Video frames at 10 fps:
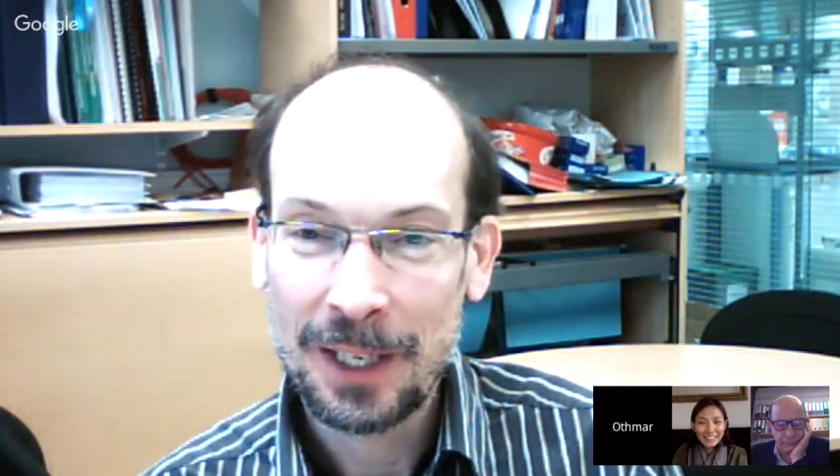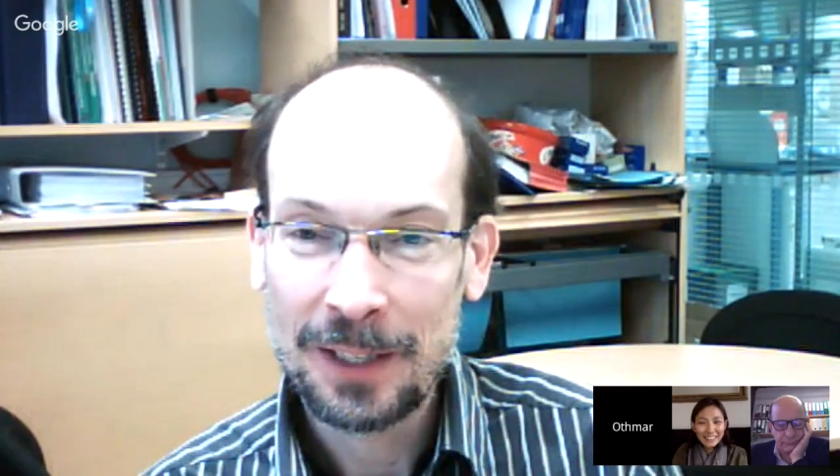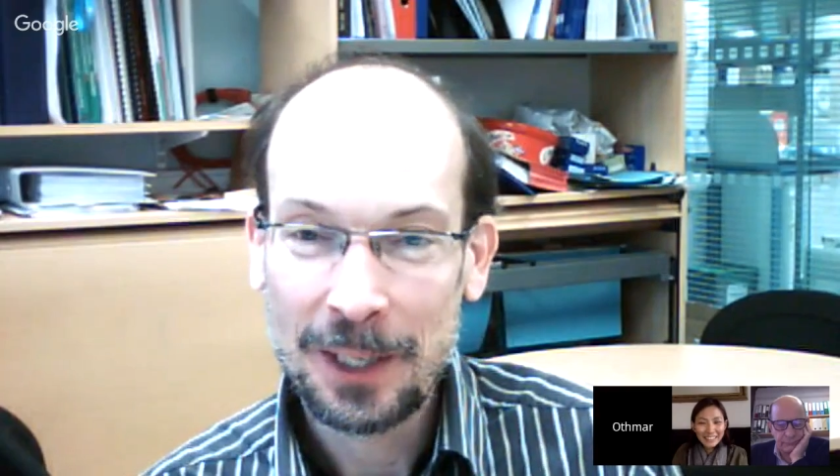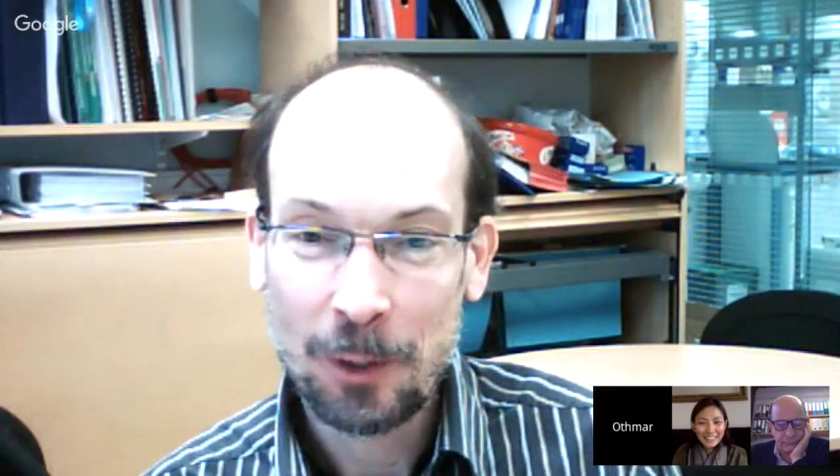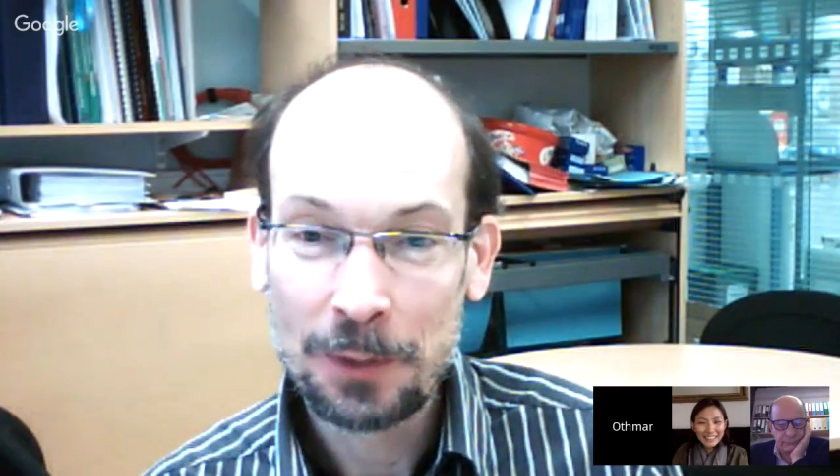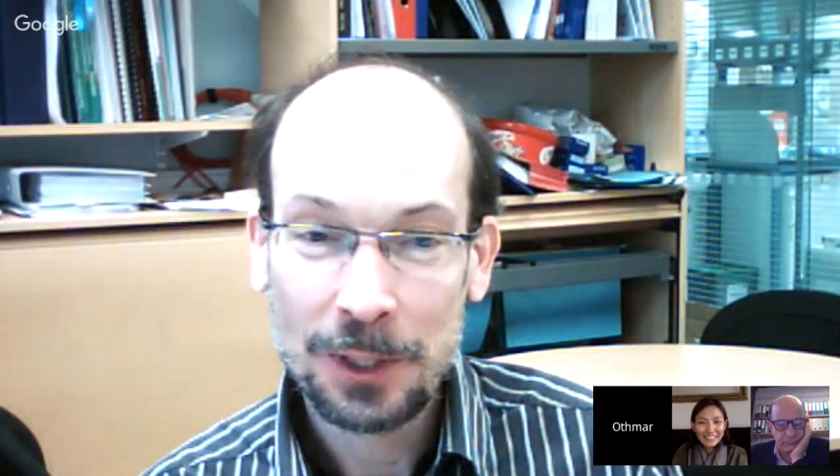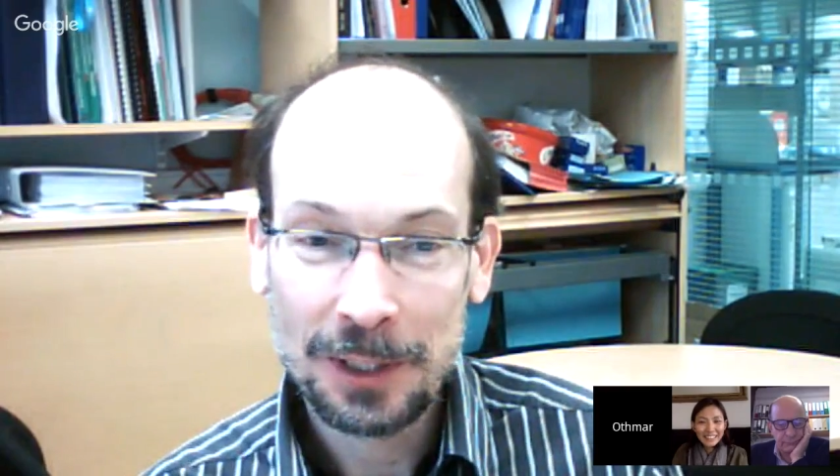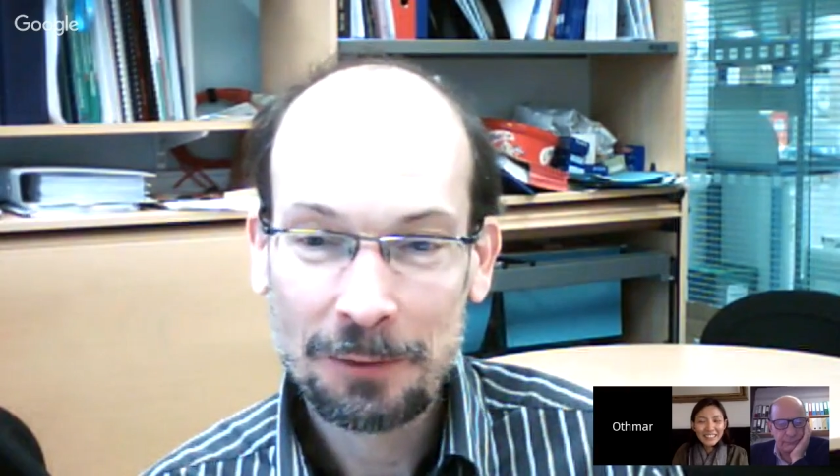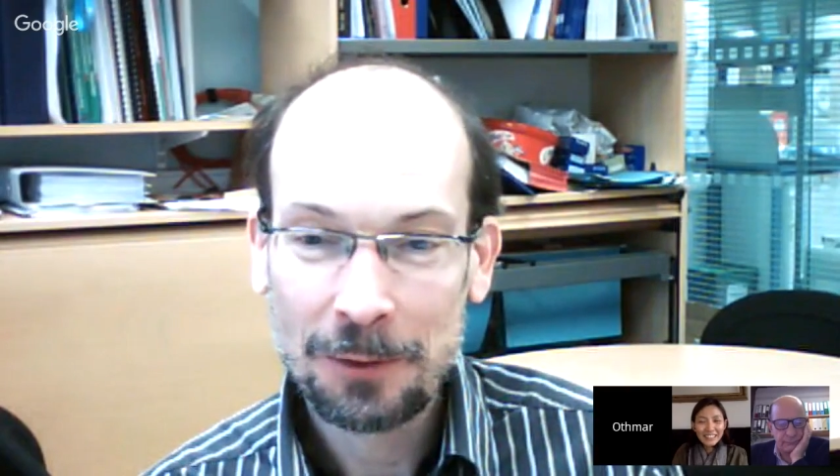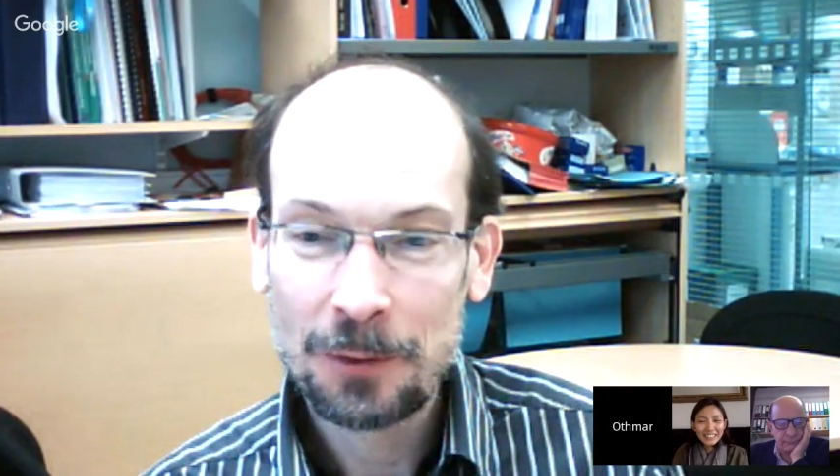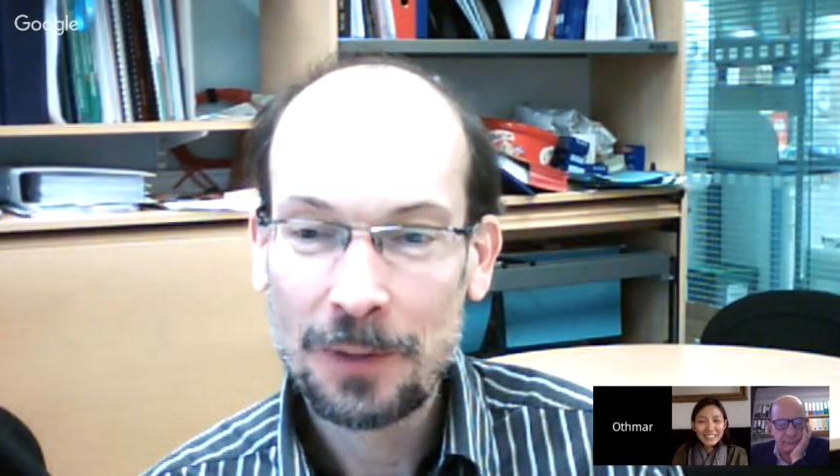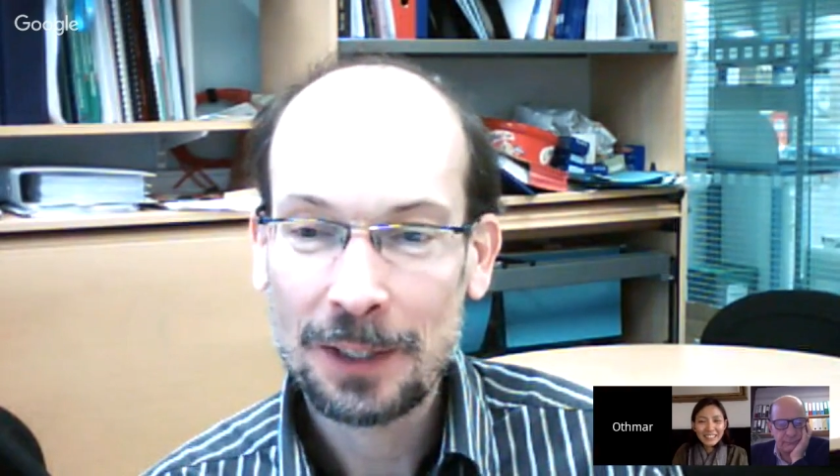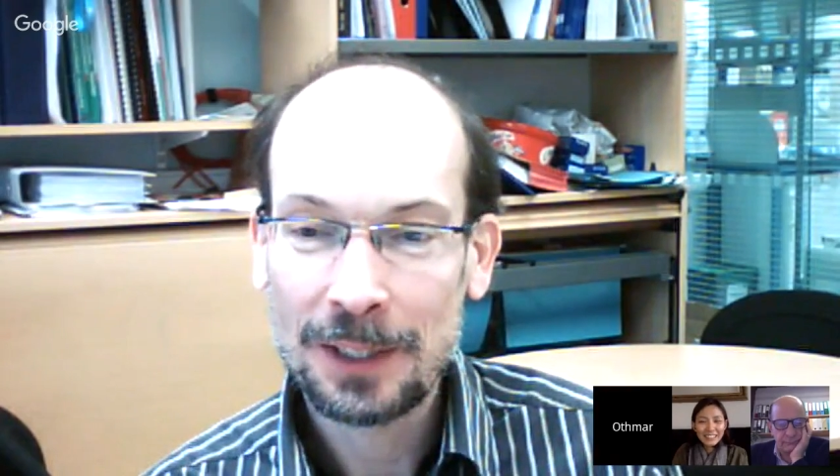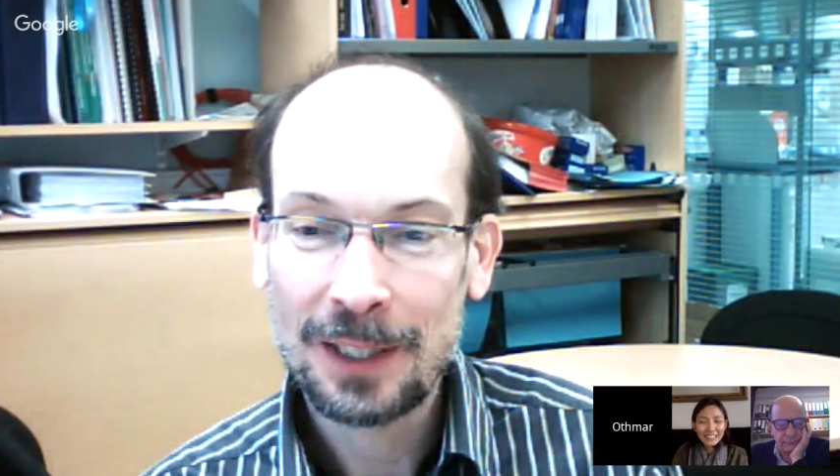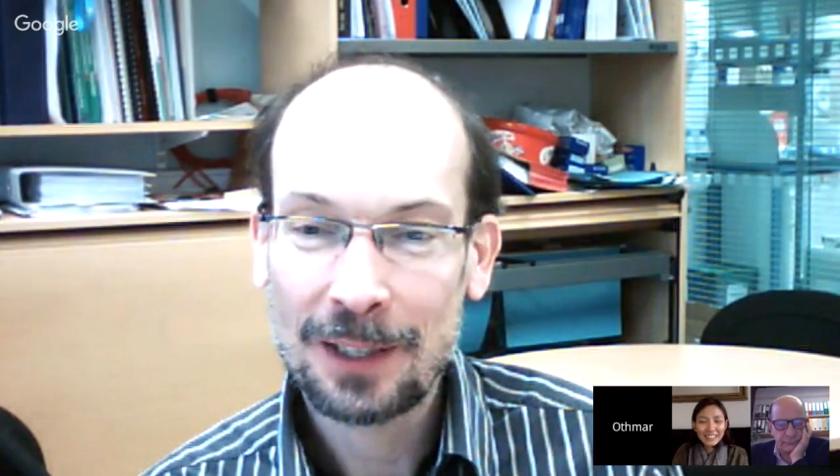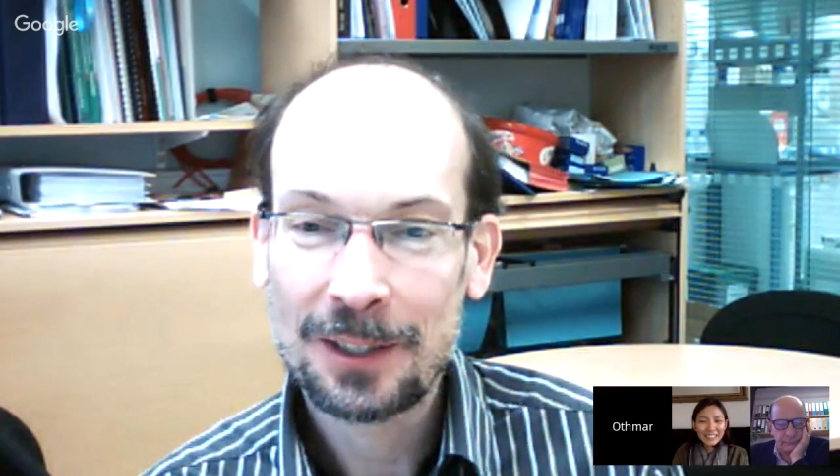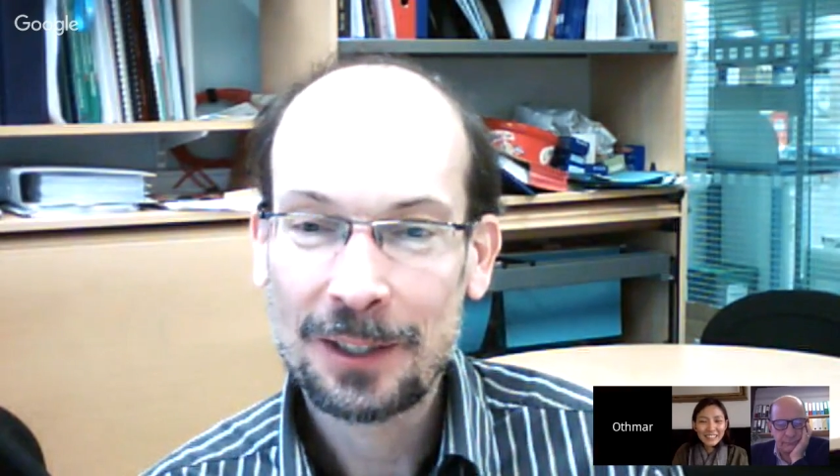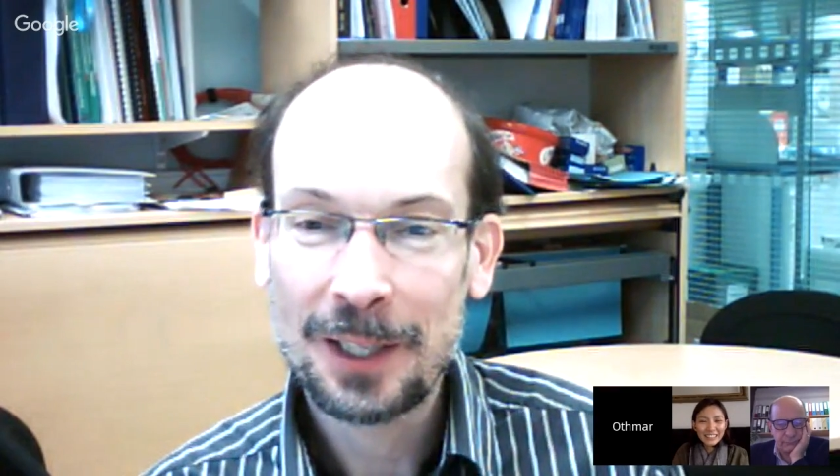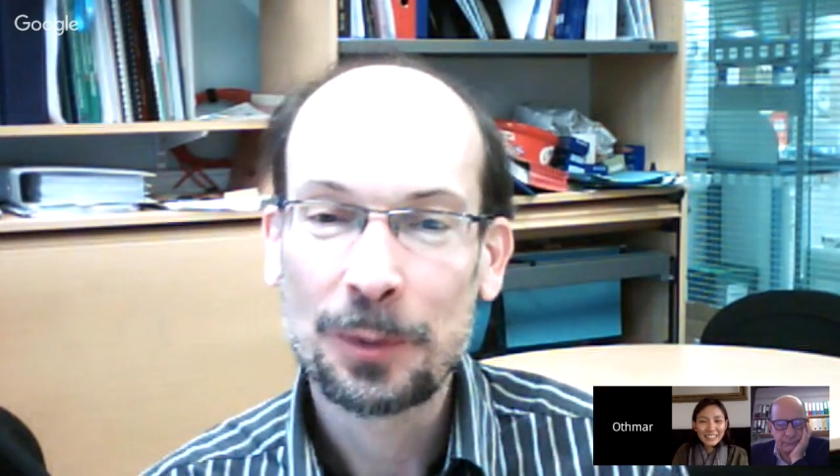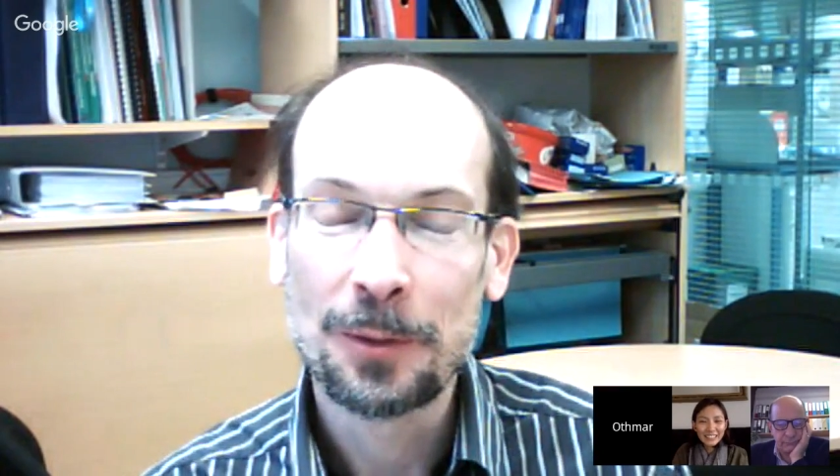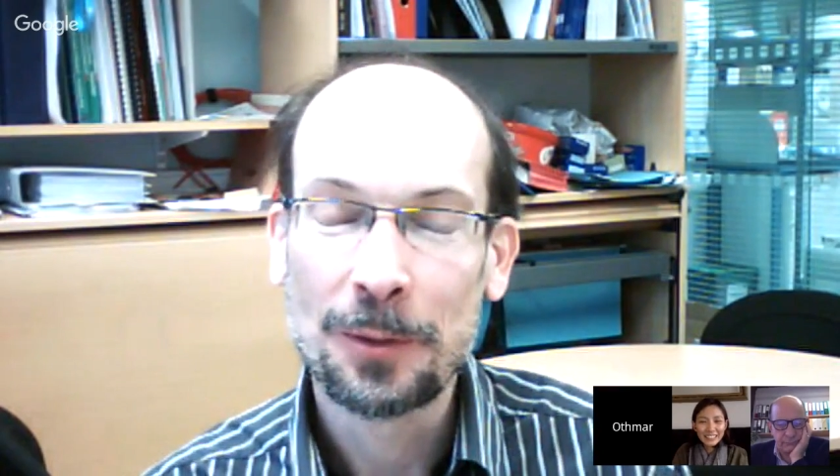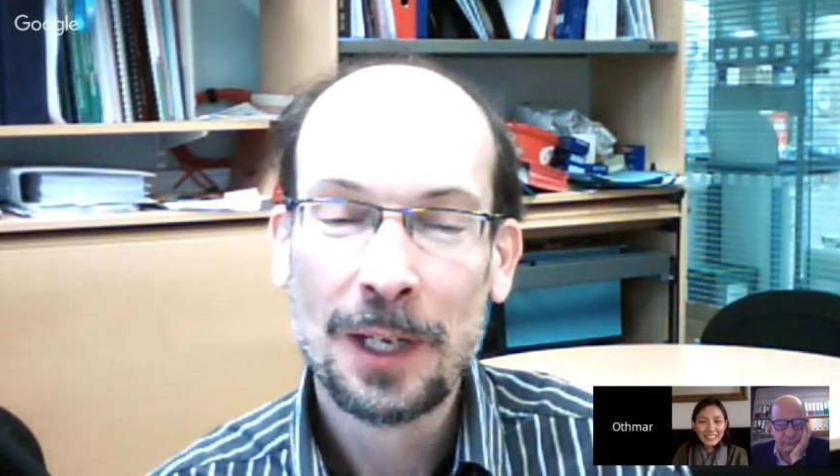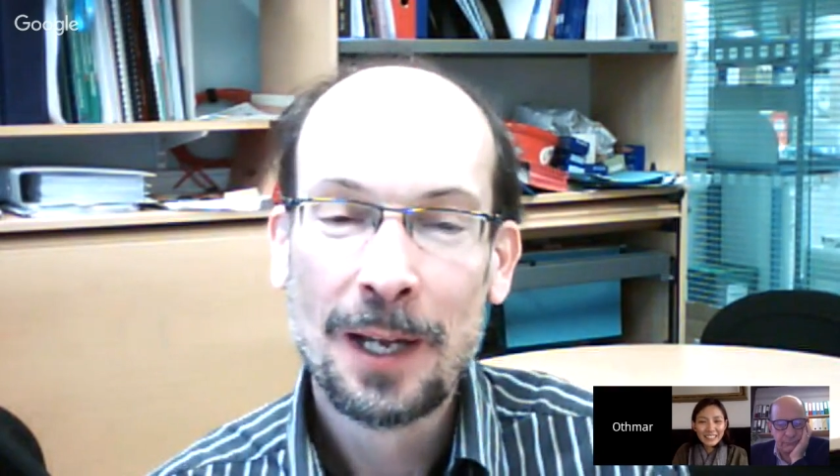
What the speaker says: and then obviously the flu vaccine can't help you.